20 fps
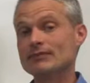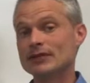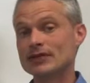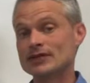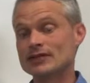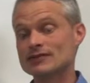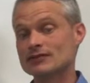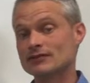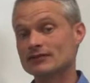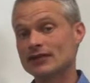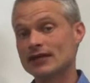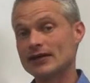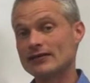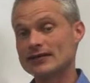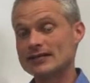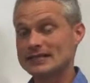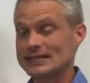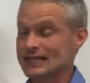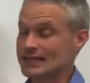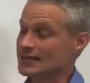because of how
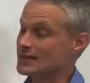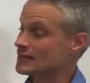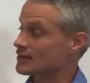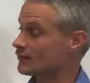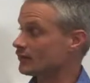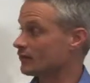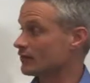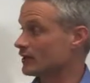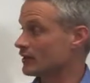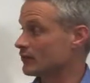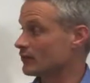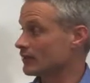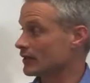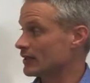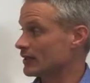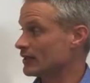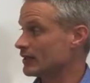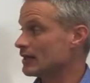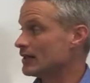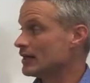intensively
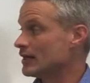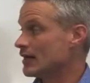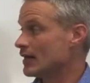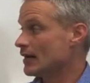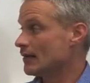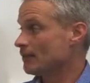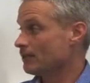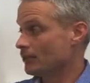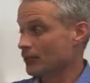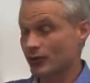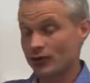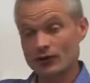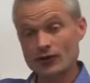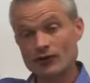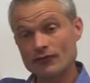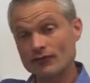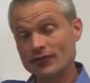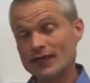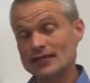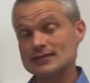we burn
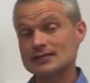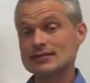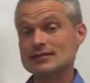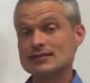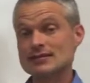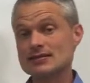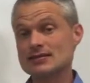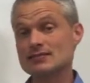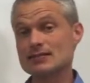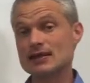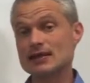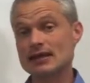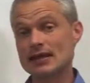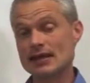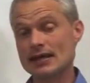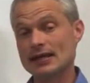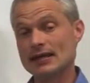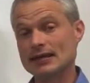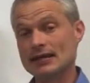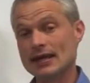off that system
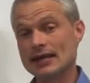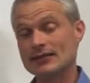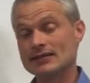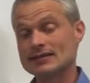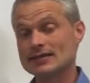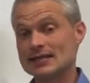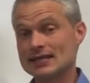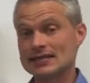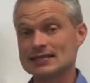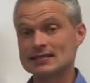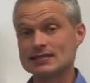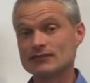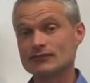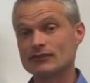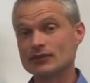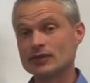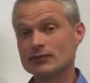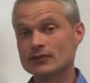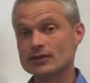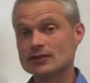and how
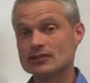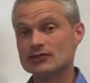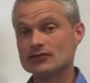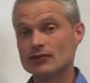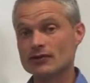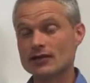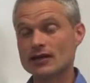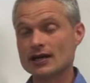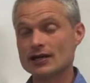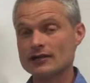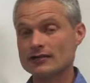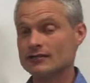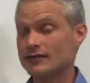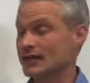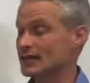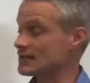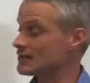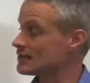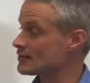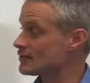intensively we stock our
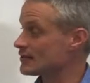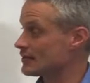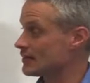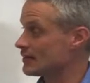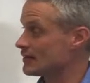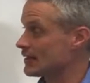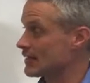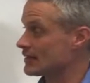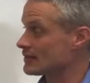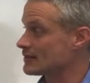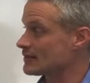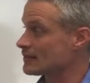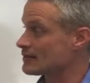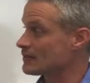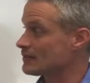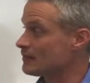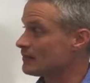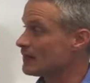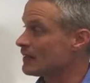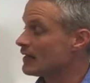grazers in that
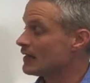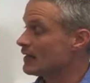system,